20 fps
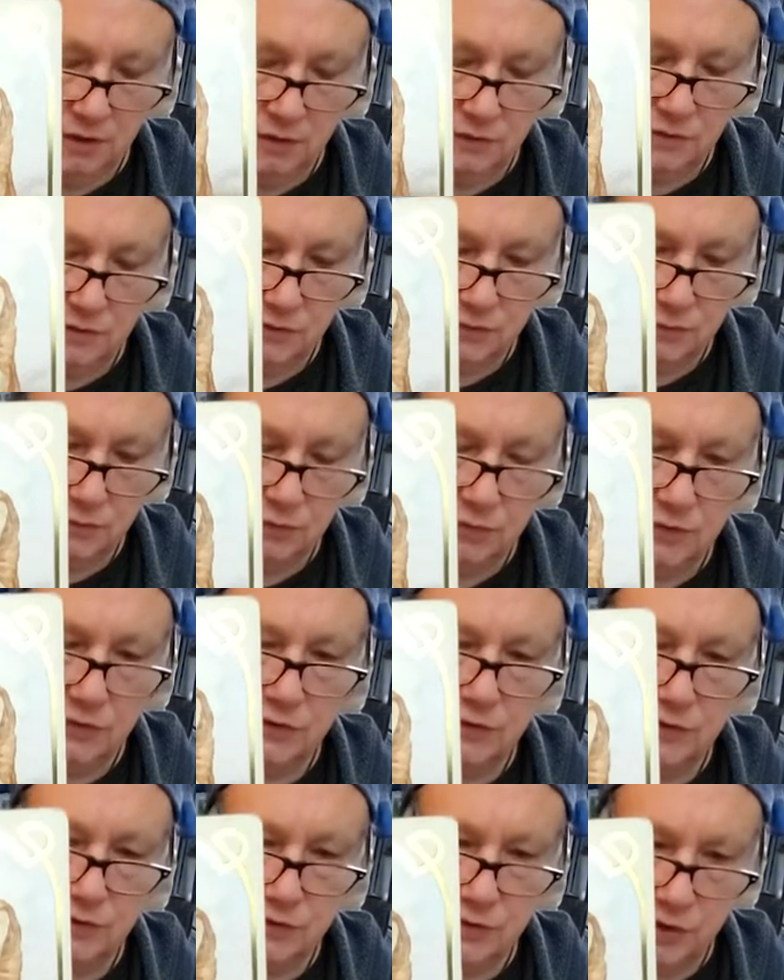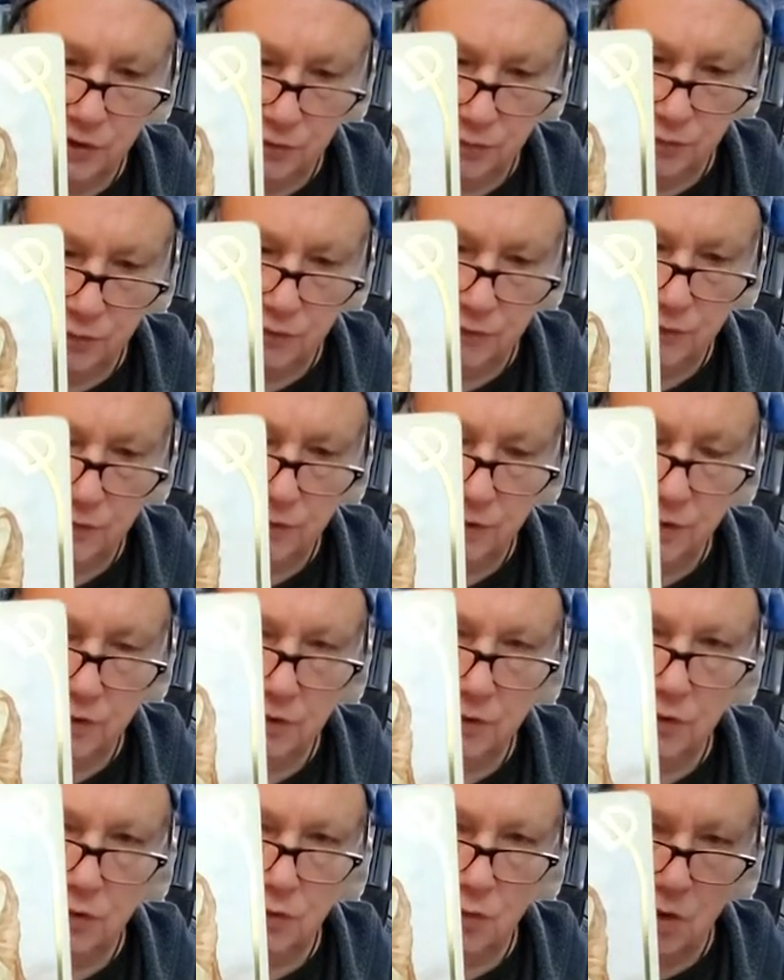Just really sit with
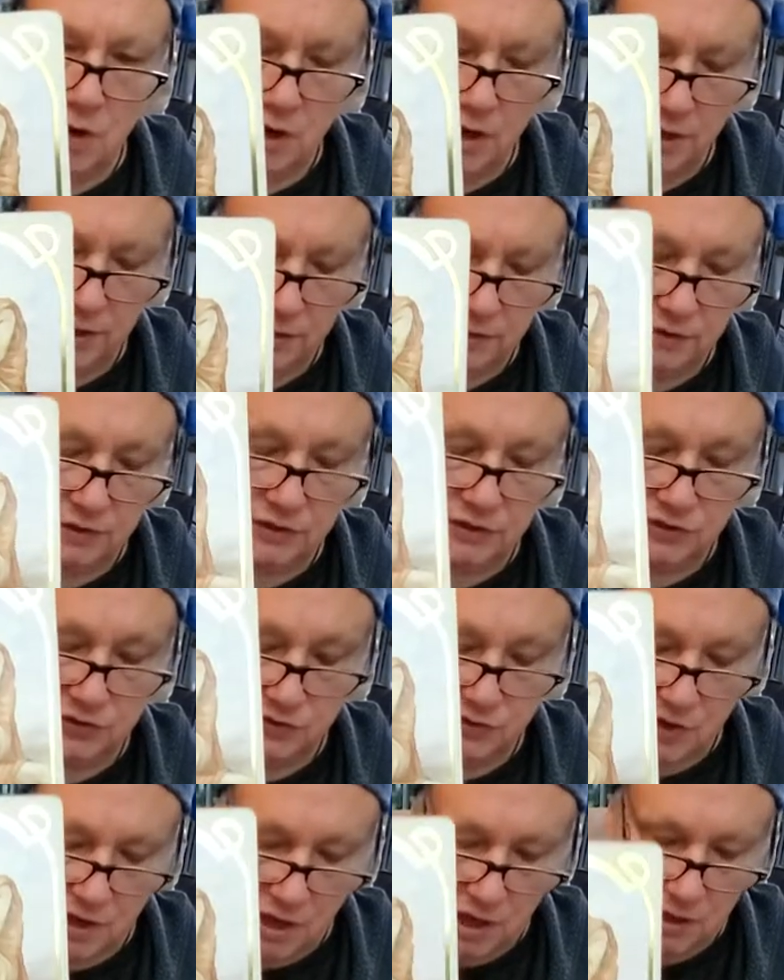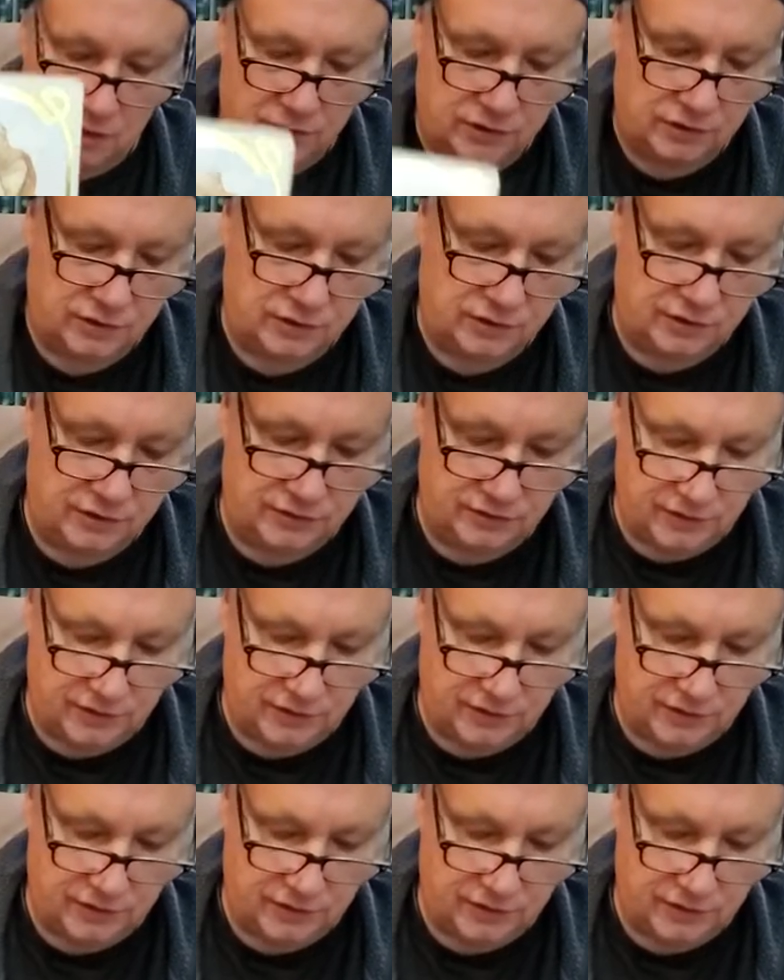it quietly, solidly.